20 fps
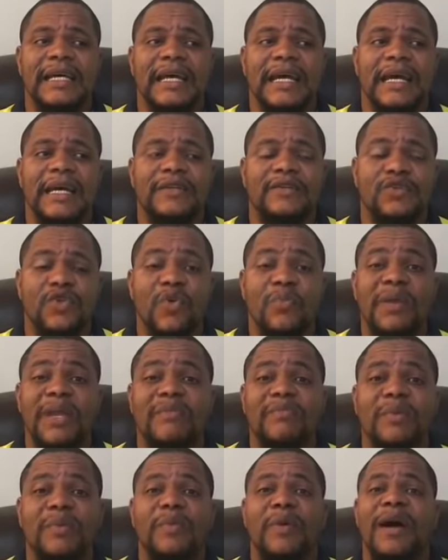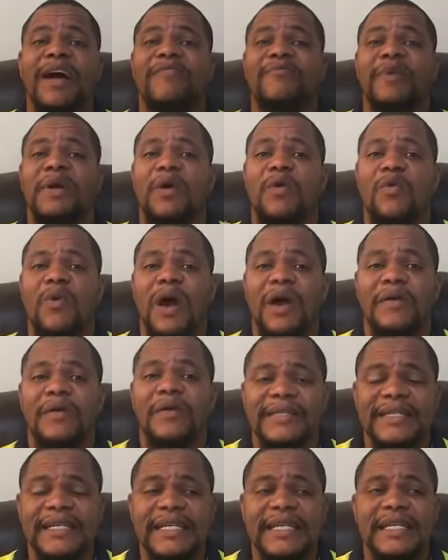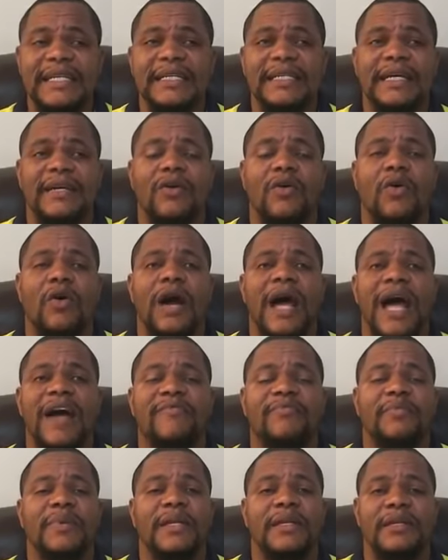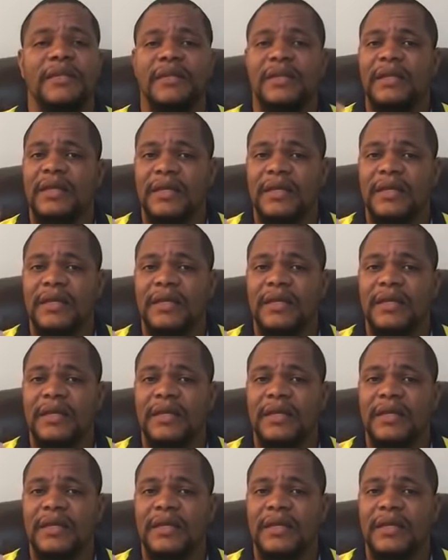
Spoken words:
and so many people have been quarantined or have been